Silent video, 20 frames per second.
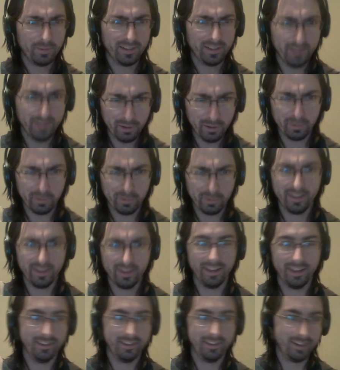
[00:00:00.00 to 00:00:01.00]

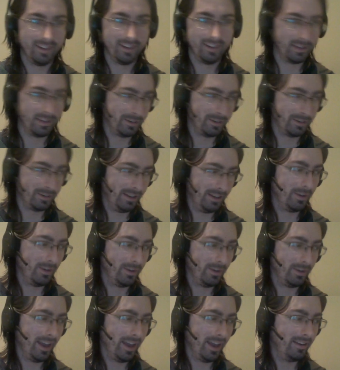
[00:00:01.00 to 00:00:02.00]
Goldie! Josh Rain goes
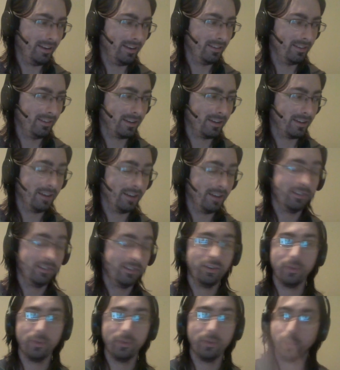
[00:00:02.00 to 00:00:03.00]
ahead and starts
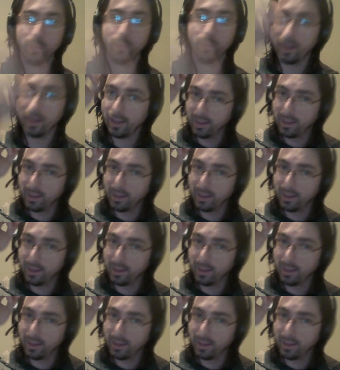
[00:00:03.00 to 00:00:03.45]
to